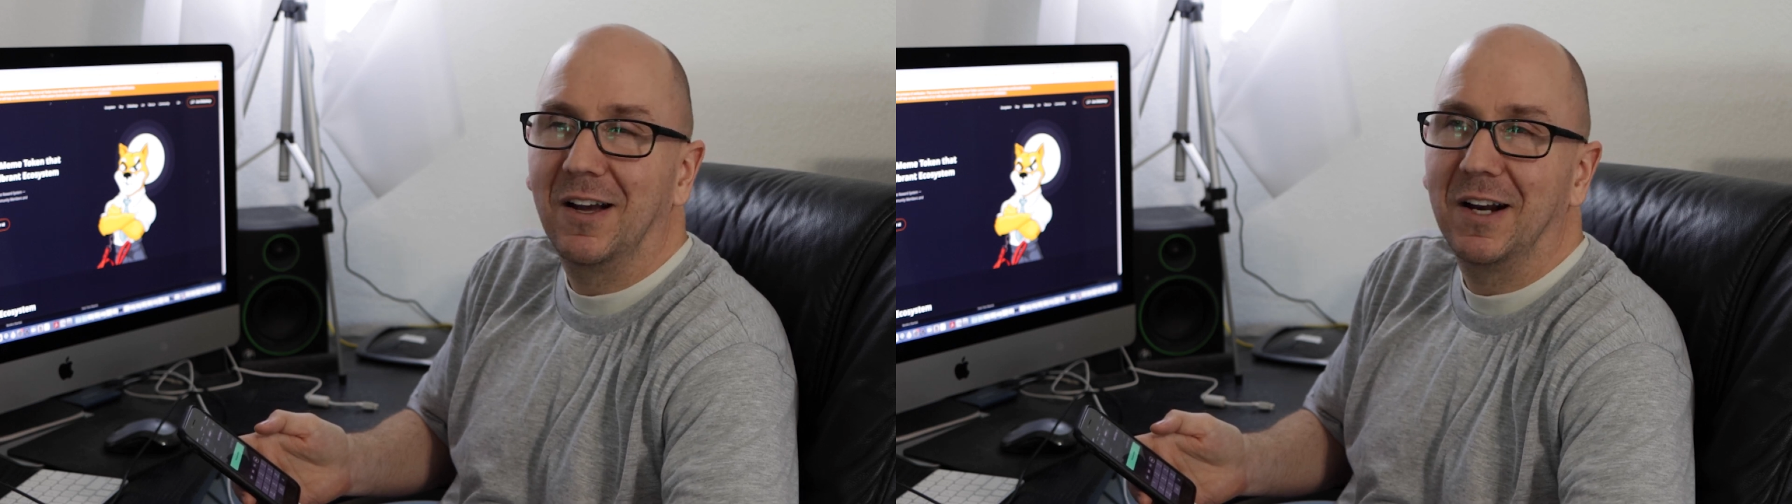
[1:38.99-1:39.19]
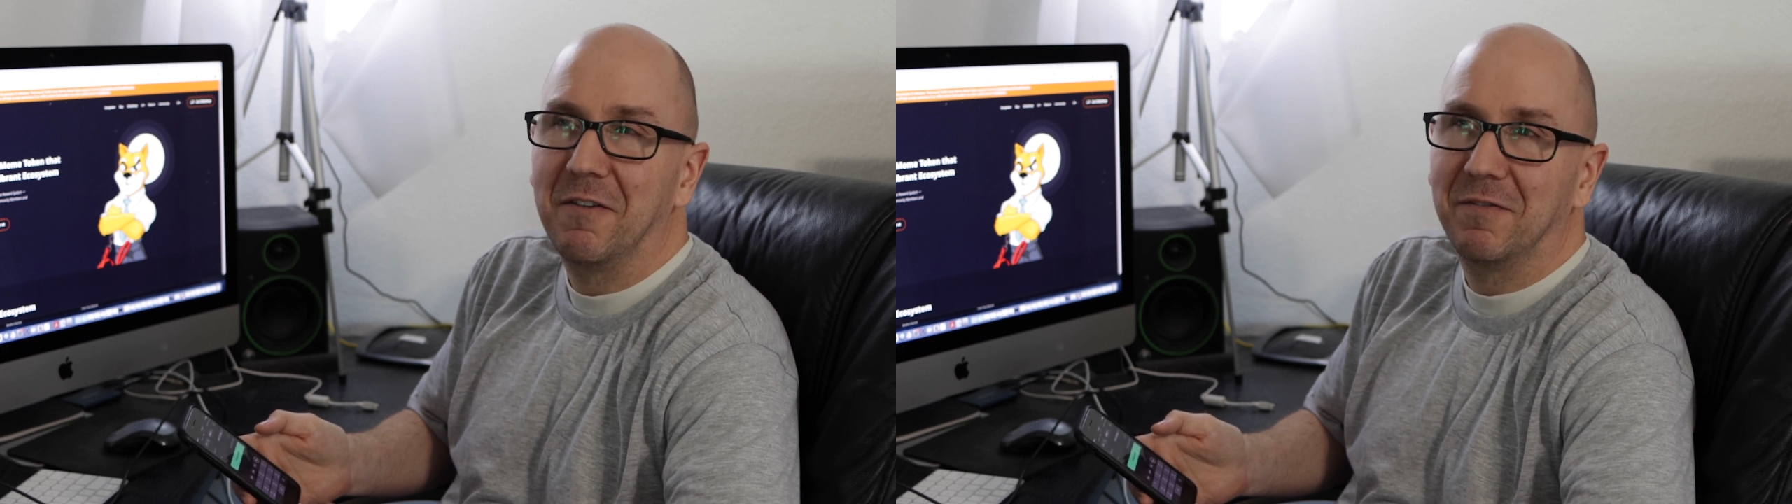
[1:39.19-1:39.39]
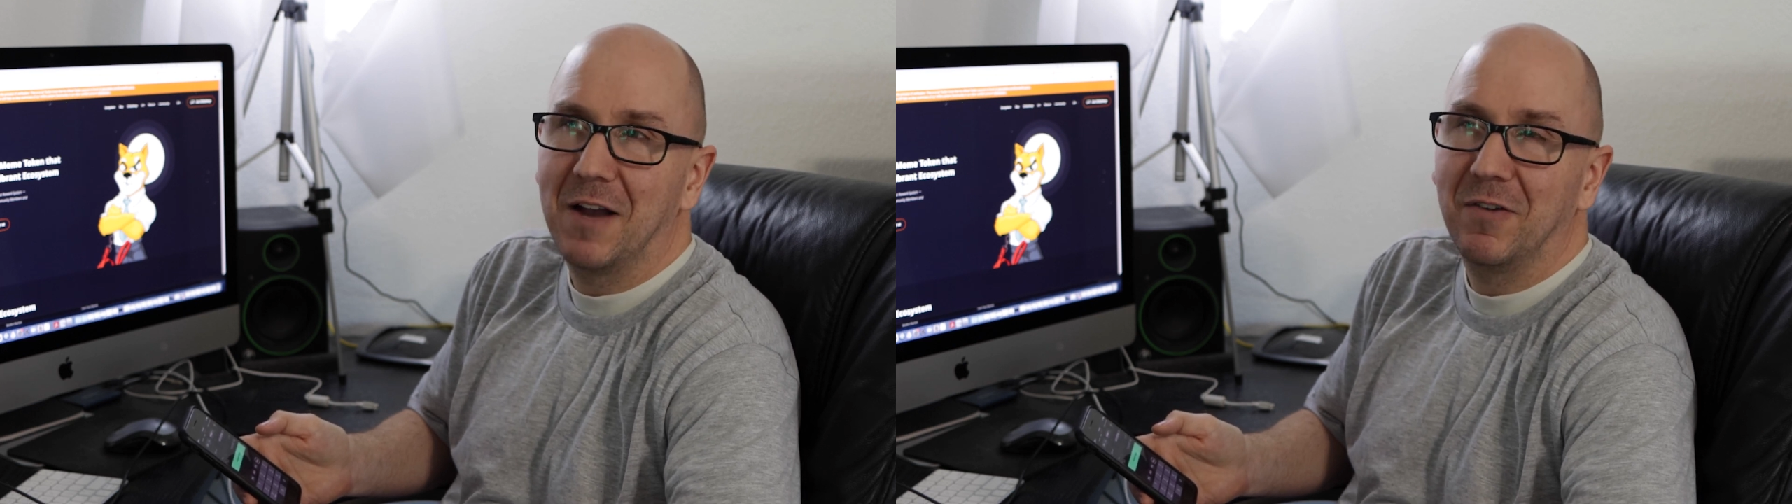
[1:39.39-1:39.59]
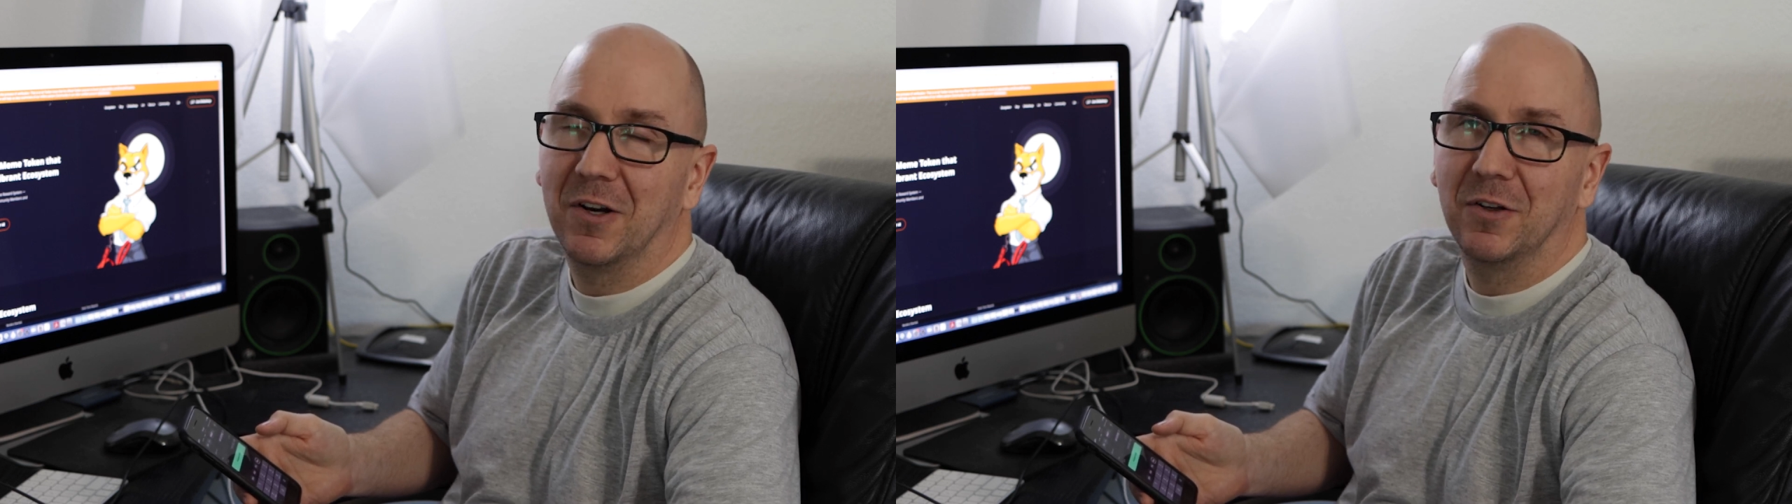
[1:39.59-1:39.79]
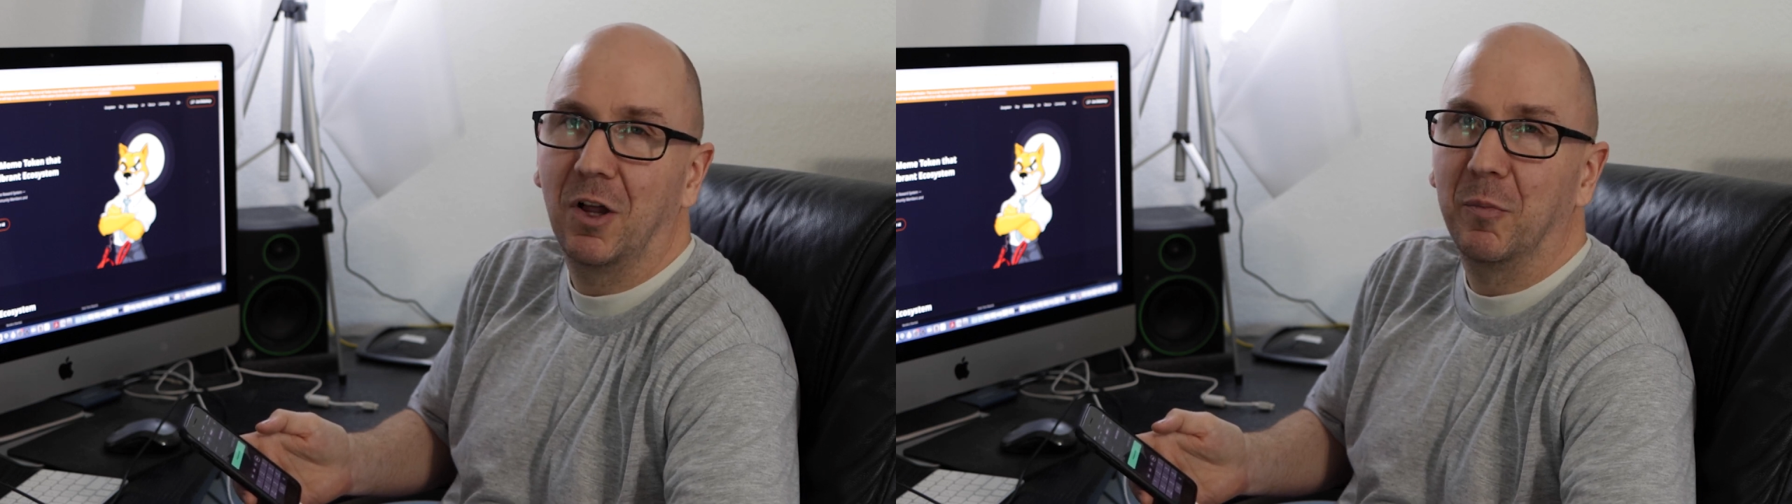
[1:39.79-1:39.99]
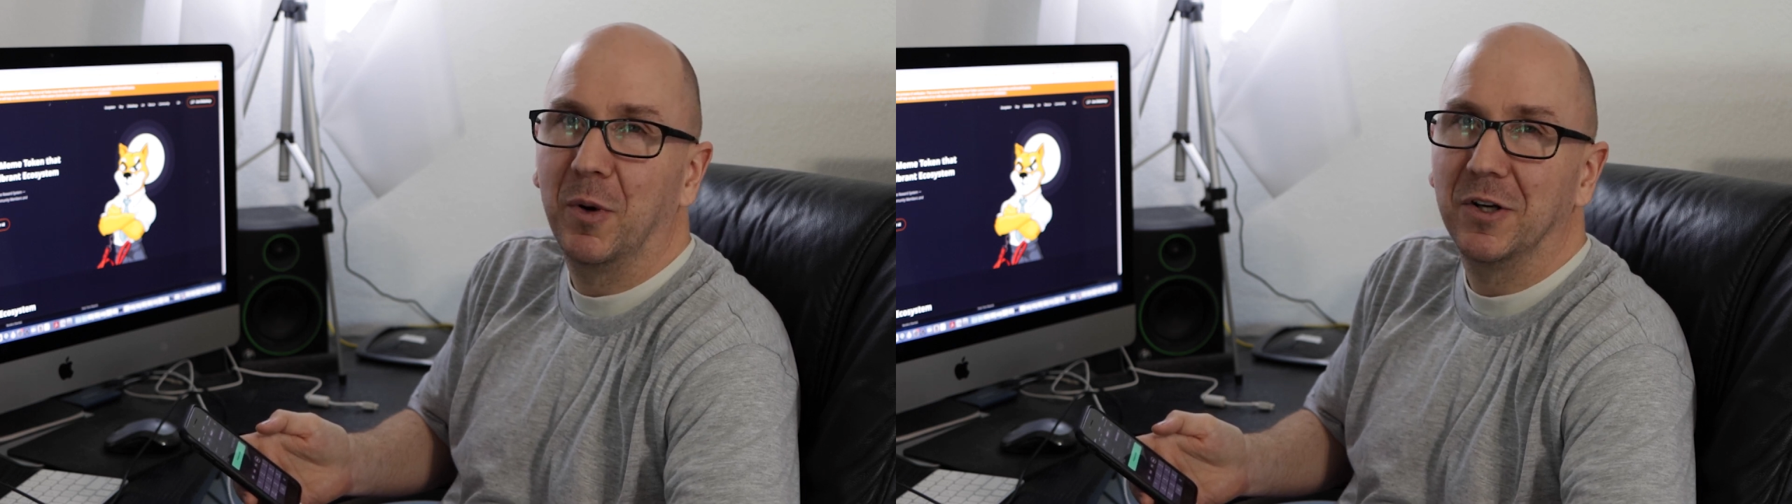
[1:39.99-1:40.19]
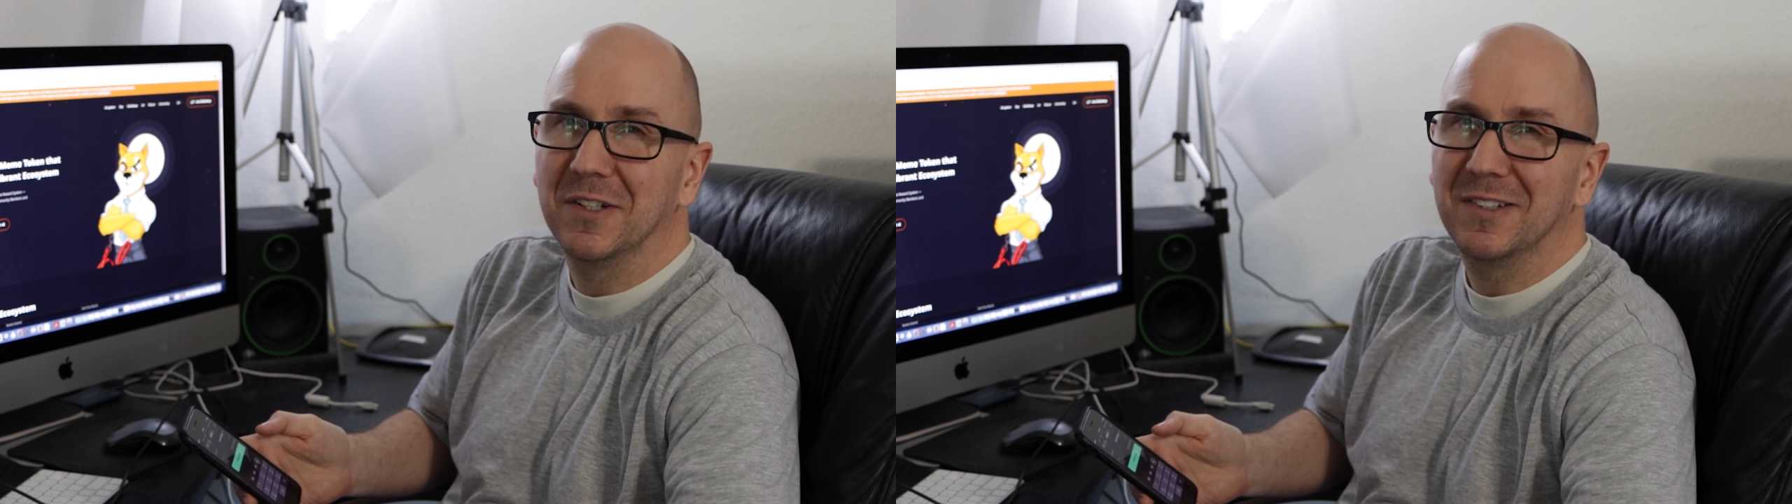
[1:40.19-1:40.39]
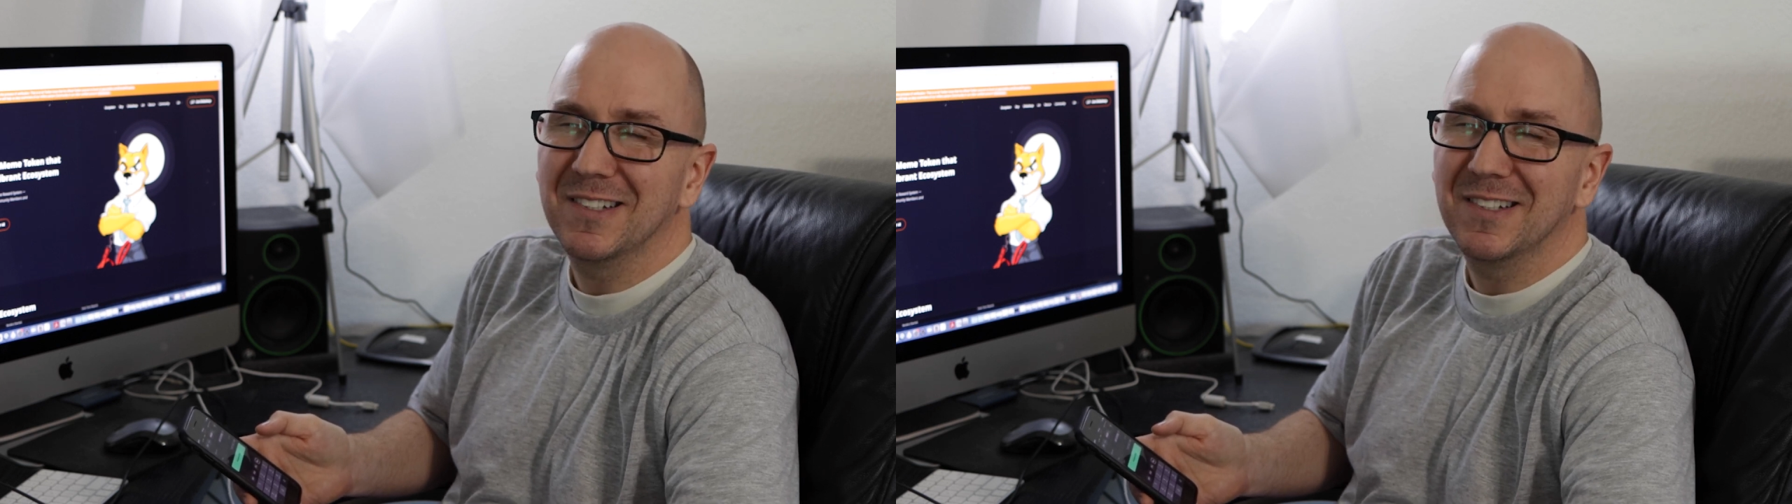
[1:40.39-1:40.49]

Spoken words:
on a $500 purchase